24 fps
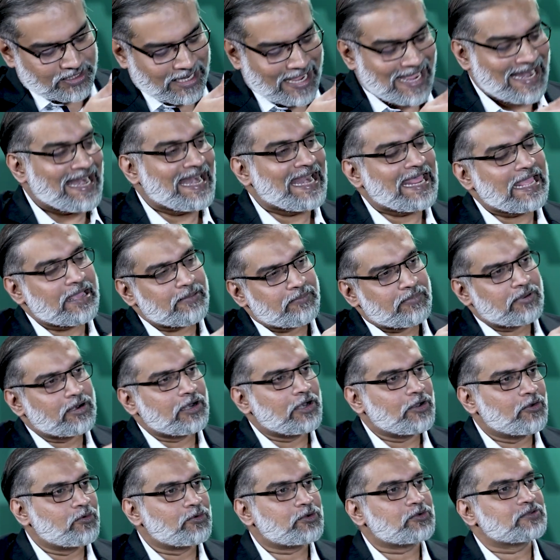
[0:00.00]
enable
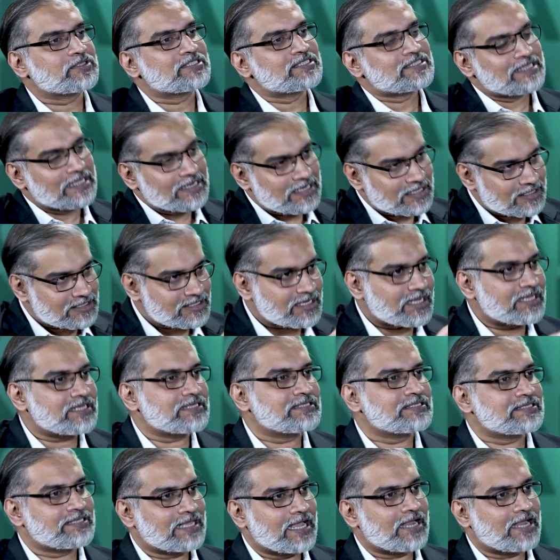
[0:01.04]
you to synergize